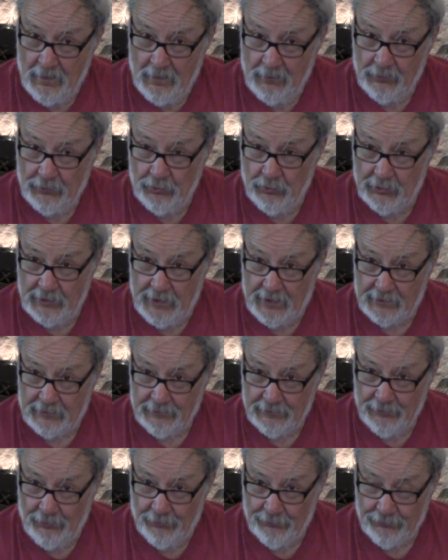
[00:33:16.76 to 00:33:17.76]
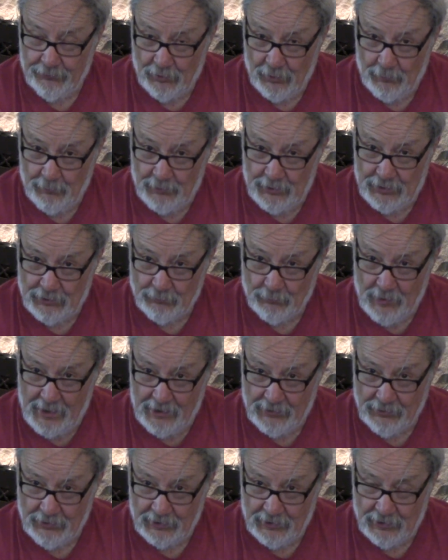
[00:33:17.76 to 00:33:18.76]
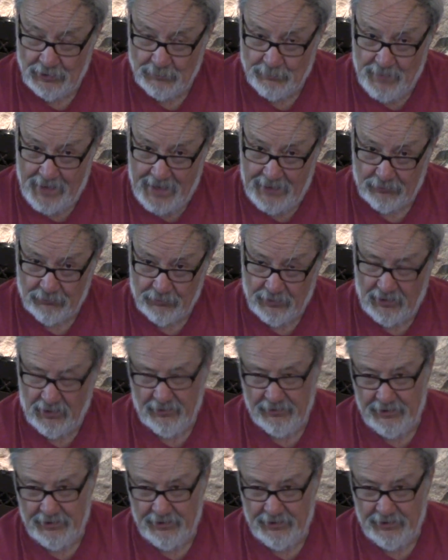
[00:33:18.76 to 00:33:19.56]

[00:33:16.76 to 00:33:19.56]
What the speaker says: You get close to him, and he's watching his back trail,